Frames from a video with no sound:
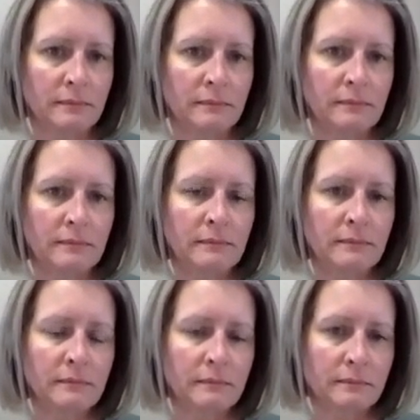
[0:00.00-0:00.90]

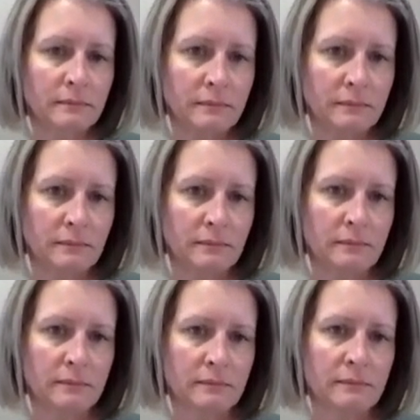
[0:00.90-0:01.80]

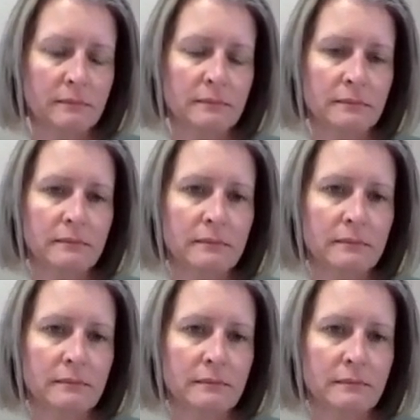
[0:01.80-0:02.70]

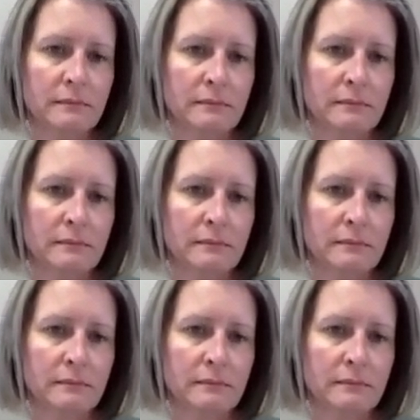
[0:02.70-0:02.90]
(silent)